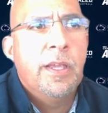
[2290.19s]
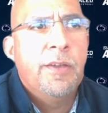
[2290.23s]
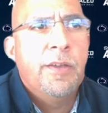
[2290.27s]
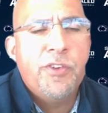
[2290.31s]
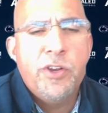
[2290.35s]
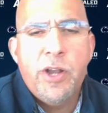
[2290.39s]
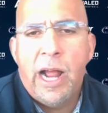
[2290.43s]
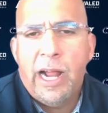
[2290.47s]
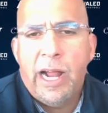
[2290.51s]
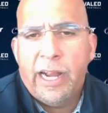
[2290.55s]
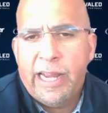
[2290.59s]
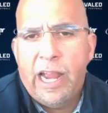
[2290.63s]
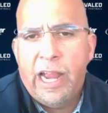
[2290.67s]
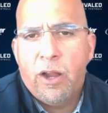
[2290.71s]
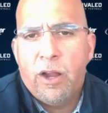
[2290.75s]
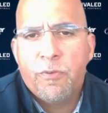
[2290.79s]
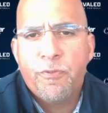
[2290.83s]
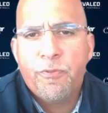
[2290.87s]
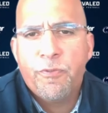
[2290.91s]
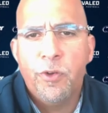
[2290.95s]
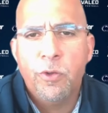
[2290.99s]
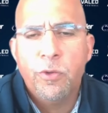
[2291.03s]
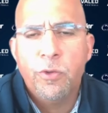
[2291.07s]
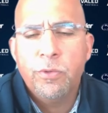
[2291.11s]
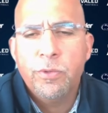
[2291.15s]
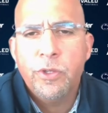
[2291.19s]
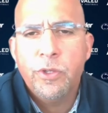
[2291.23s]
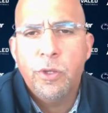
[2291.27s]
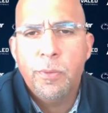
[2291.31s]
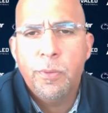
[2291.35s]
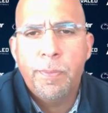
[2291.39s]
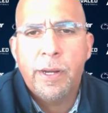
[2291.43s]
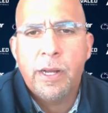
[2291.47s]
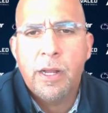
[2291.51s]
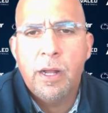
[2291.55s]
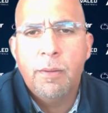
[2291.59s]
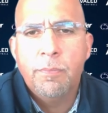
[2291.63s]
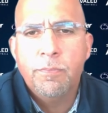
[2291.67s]
If you're not careful,
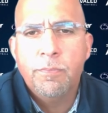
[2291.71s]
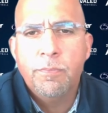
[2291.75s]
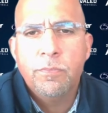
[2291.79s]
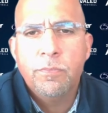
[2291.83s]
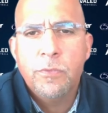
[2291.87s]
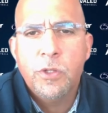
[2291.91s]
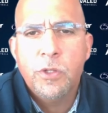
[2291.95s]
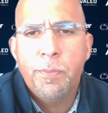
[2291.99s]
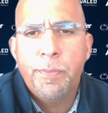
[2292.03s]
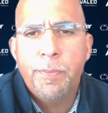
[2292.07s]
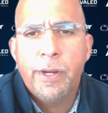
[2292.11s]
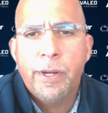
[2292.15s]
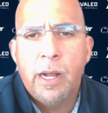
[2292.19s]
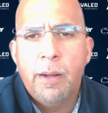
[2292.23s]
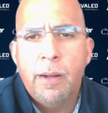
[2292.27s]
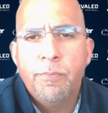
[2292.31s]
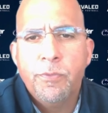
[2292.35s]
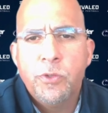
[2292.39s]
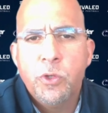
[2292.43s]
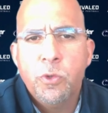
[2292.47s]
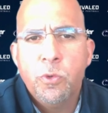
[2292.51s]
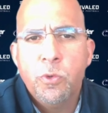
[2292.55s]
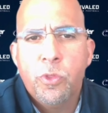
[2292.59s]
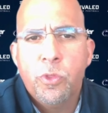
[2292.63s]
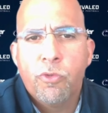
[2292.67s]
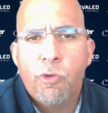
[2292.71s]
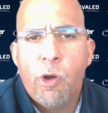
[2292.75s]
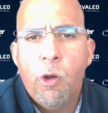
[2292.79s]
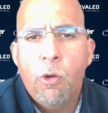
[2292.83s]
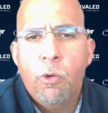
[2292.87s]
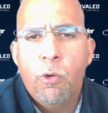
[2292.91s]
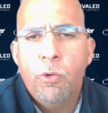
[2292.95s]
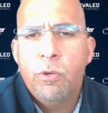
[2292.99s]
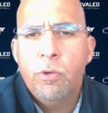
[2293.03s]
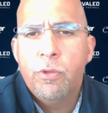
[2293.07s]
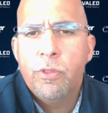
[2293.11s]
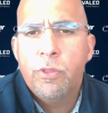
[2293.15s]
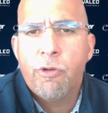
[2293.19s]
you become too
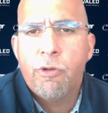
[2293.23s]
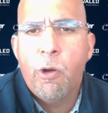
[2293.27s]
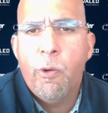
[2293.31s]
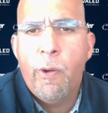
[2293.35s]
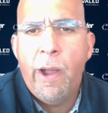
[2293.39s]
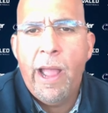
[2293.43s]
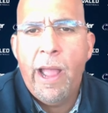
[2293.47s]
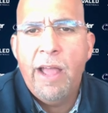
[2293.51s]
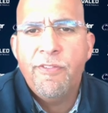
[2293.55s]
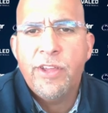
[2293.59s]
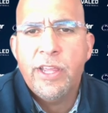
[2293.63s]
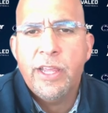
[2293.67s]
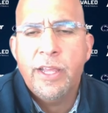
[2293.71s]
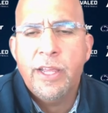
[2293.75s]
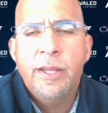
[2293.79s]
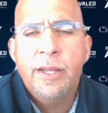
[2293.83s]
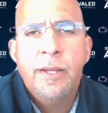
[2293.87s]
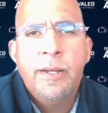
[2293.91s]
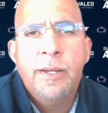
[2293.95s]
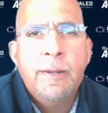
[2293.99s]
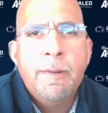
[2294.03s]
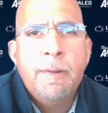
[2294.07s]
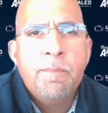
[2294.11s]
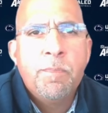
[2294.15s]
throw heavy.